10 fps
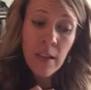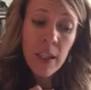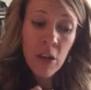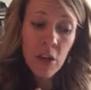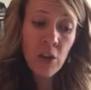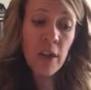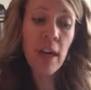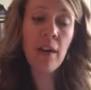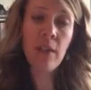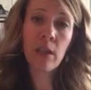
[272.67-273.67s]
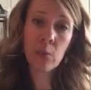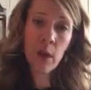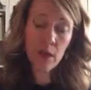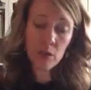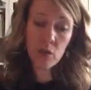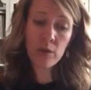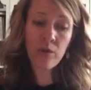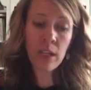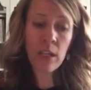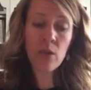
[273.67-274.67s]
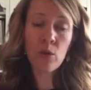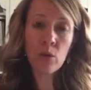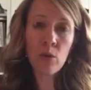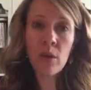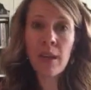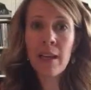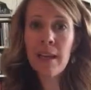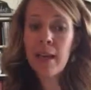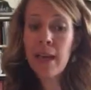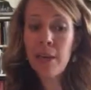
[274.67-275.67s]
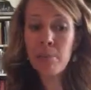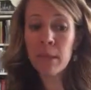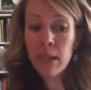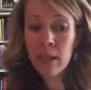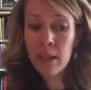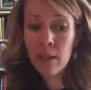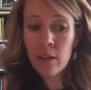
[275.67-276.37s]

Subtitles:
Here you're going to have L apostrophe de l'ami